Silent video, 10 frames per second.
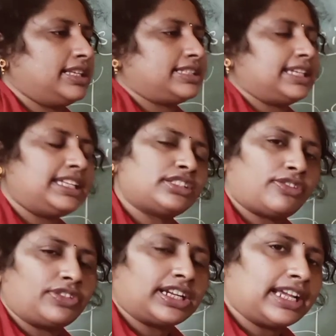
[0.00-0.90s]
seeds
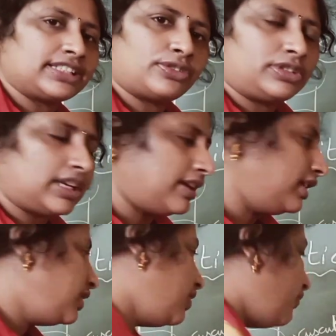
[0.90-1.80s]
of the Cuscuta
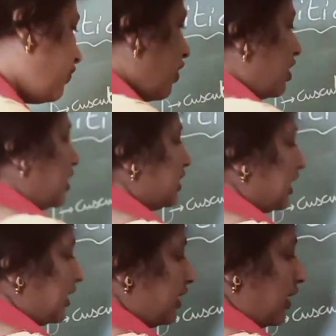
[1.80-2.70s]
fall on
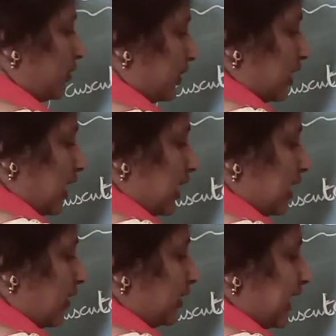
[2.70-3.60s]
the ground.
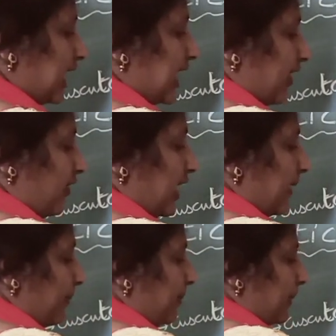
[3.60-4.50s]
Now they develop
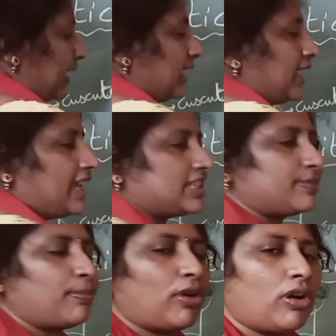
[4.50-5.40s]
a
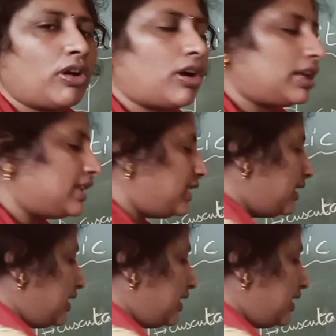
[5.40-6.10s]
small,